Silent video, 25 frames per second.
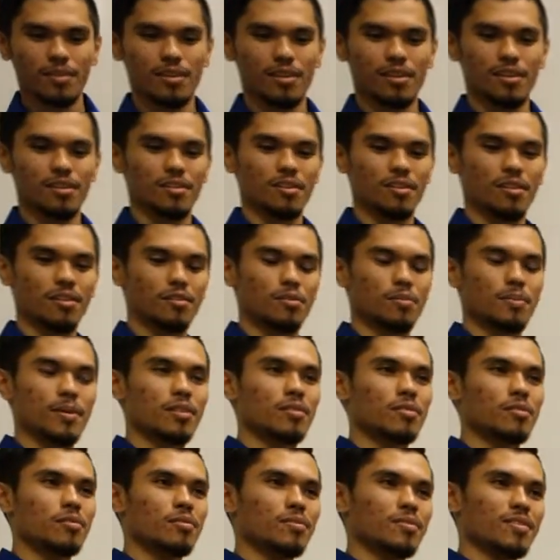It's
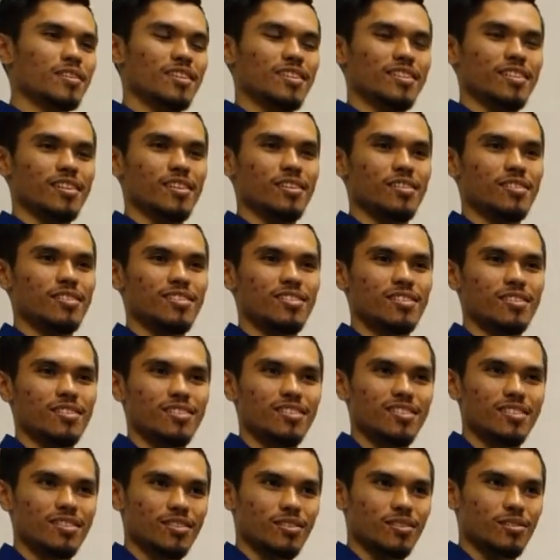inexpensive because it's
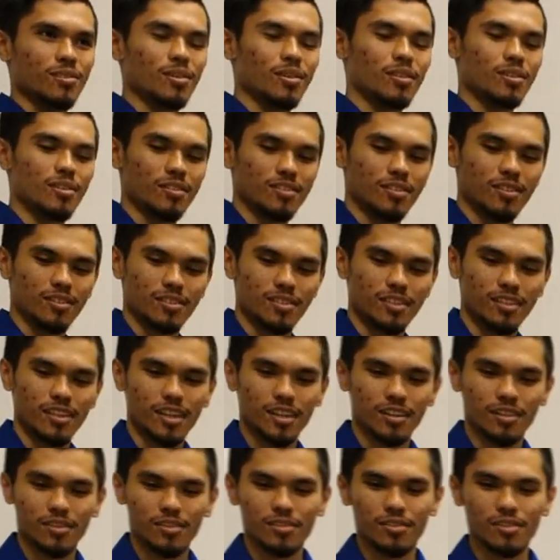$30 to
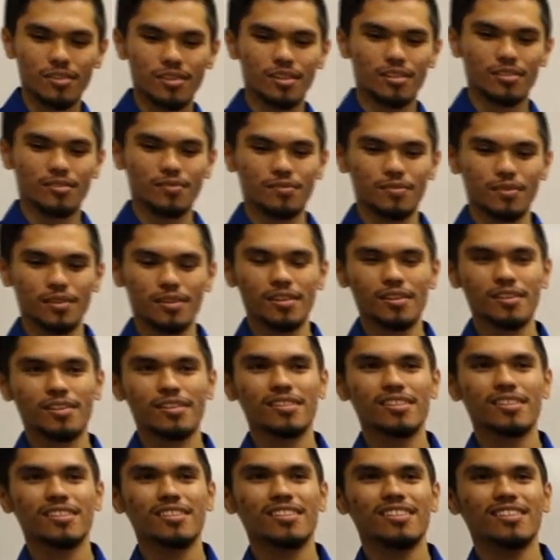$60. It's fun.